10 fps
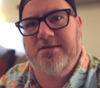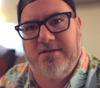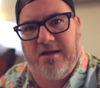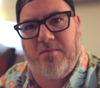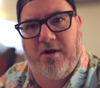
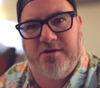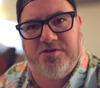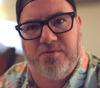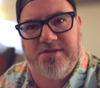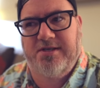stock
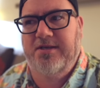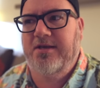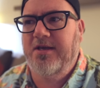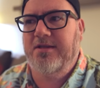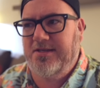market's risky.
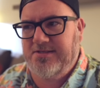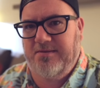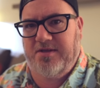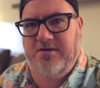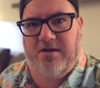That's
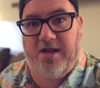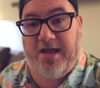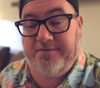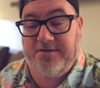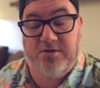something you're going to
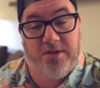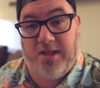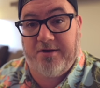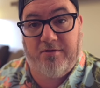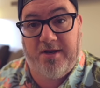have to do. But a
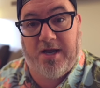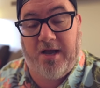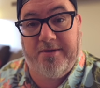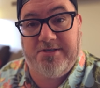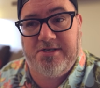lot of great
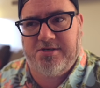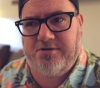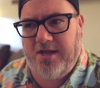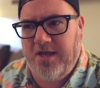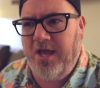comments
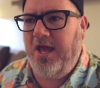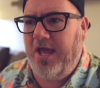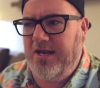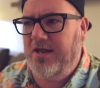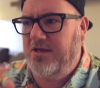yesterday.
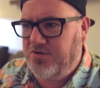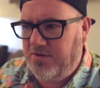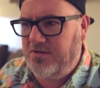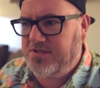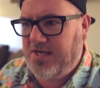And
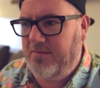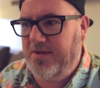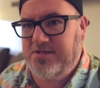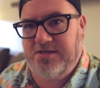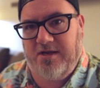during those
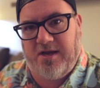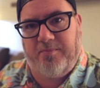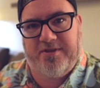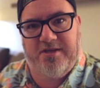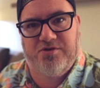comments, a
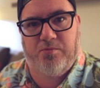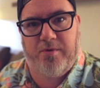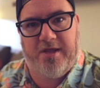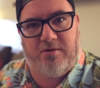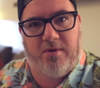couple things were
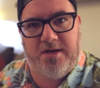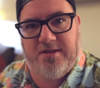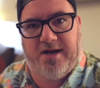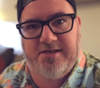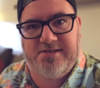reiterated
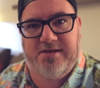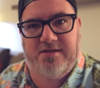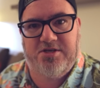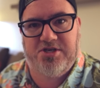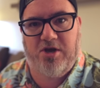that I said in
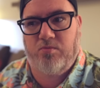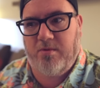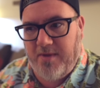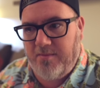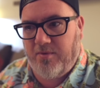the show.
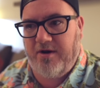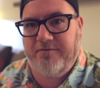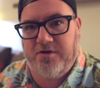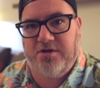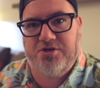Remember,
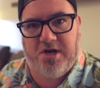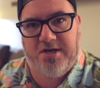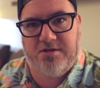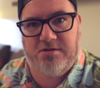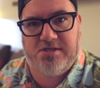if you're going to try
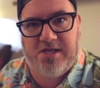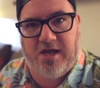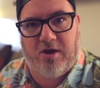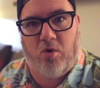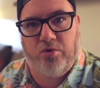to do the
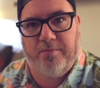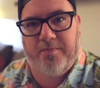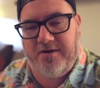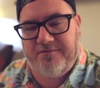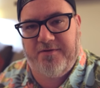stockholder
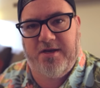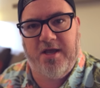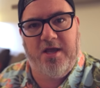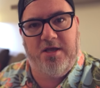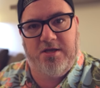benefit,
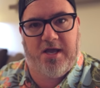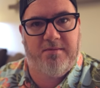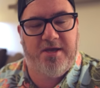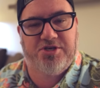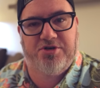you got to
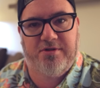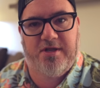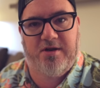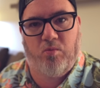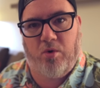make sure
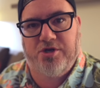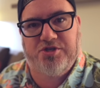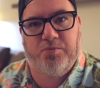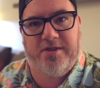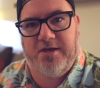that it
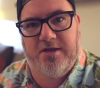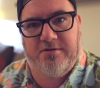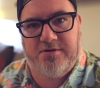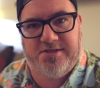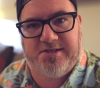works with any
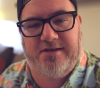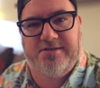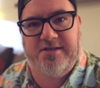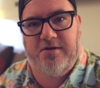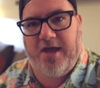other discounts
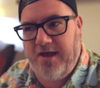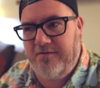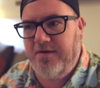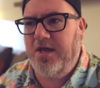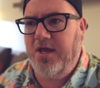that you
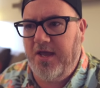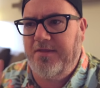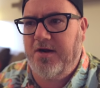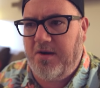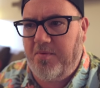have. And
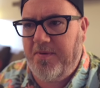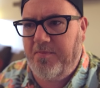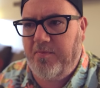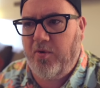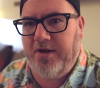then a couple
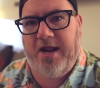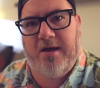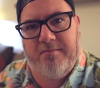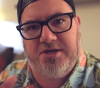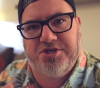people pointed
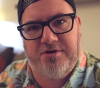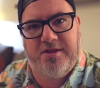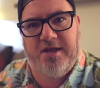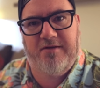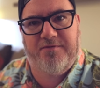out, make sure
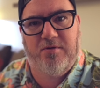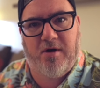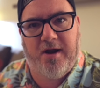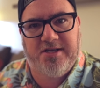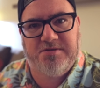that if you
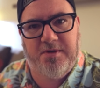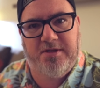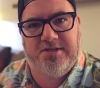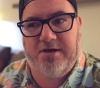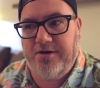are
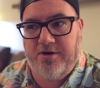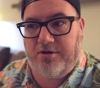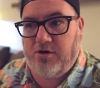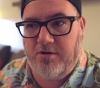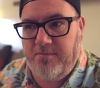ex-military or
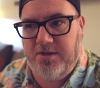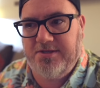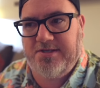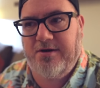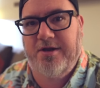current
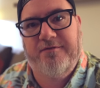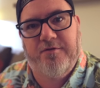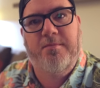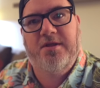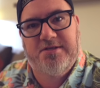military, if
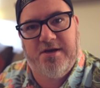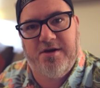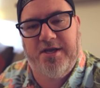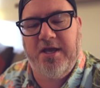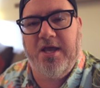you're
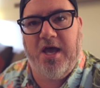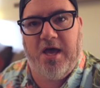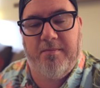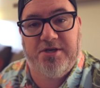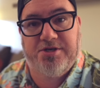military,
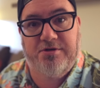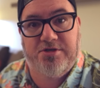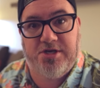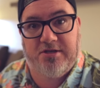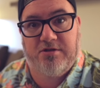make sure you
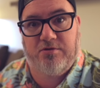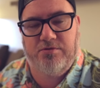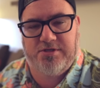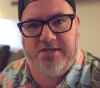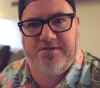check the
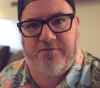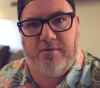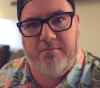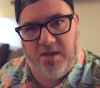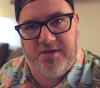cruise lines for a
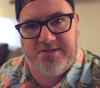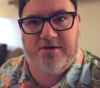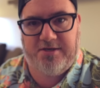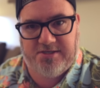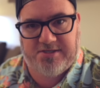
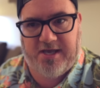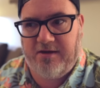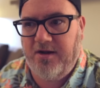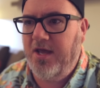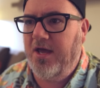military
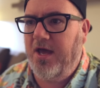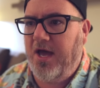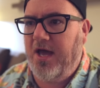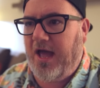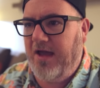discount.
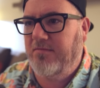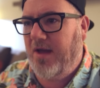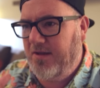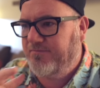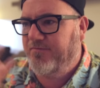
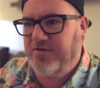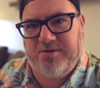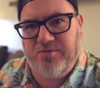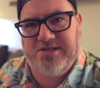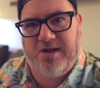I for
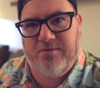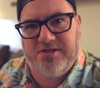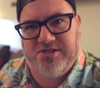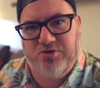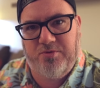some reason, I would
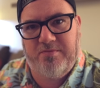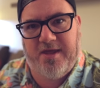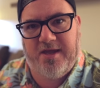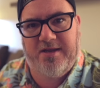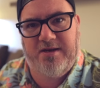assume
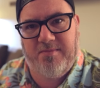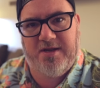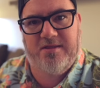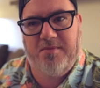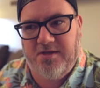that anybody
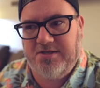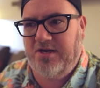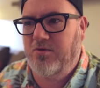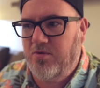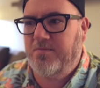in the
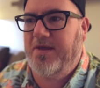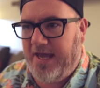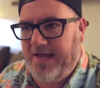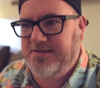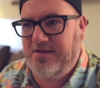military would be
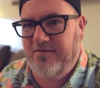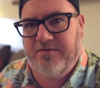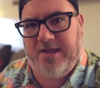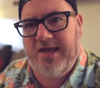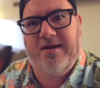asking for
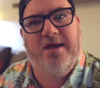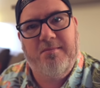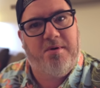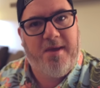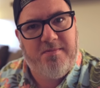that,
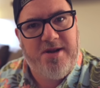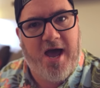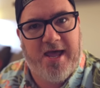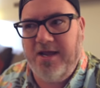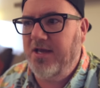but maybe
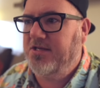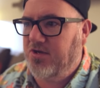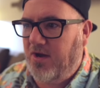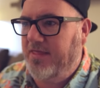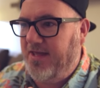not.
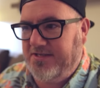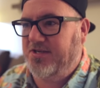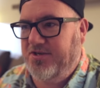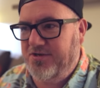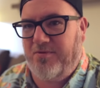So that's a
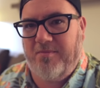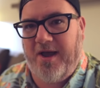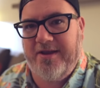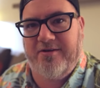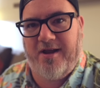good
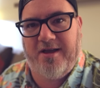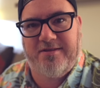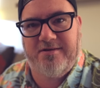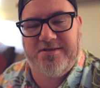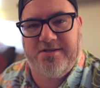reminder out
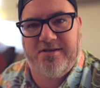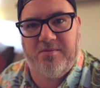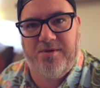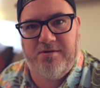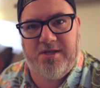there to the
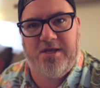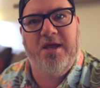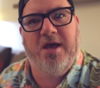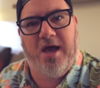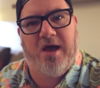community.
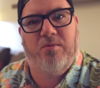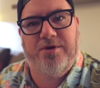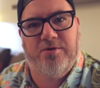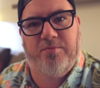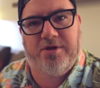When
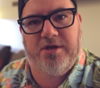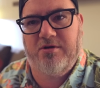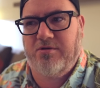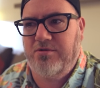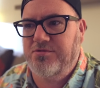you're booking
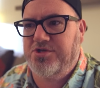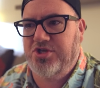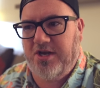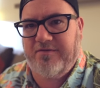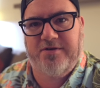your cruise,
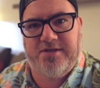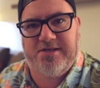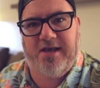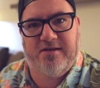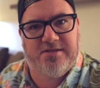check for
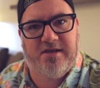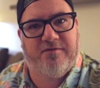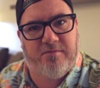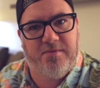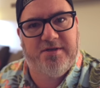discounts, like
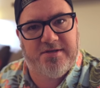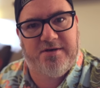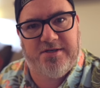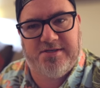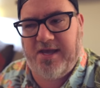for
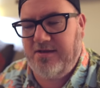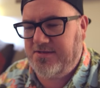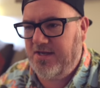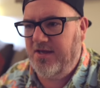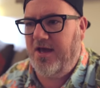military
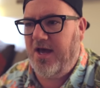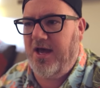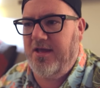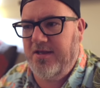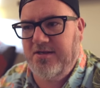discounts,
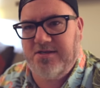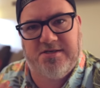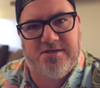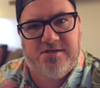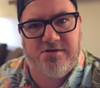in
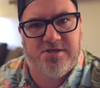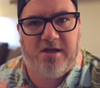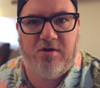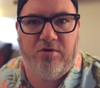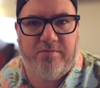addition to your
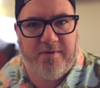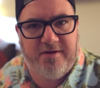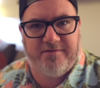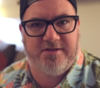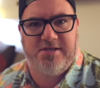stockholder
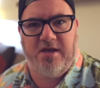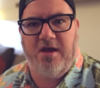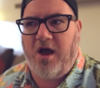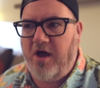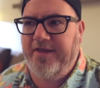benefits,
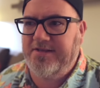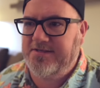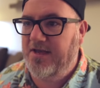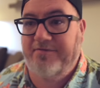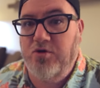all that
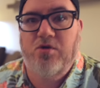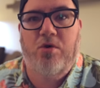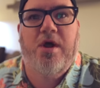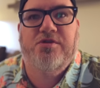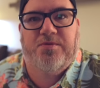stuff.
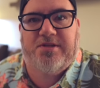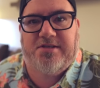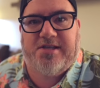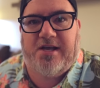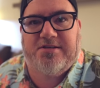Who knows what the
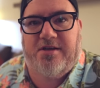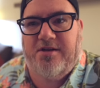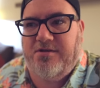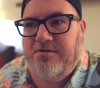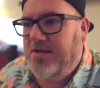stock's going to
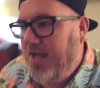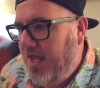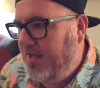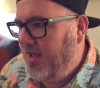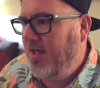do
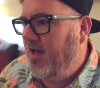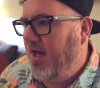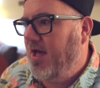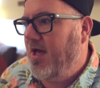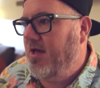today?
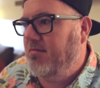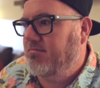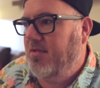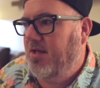I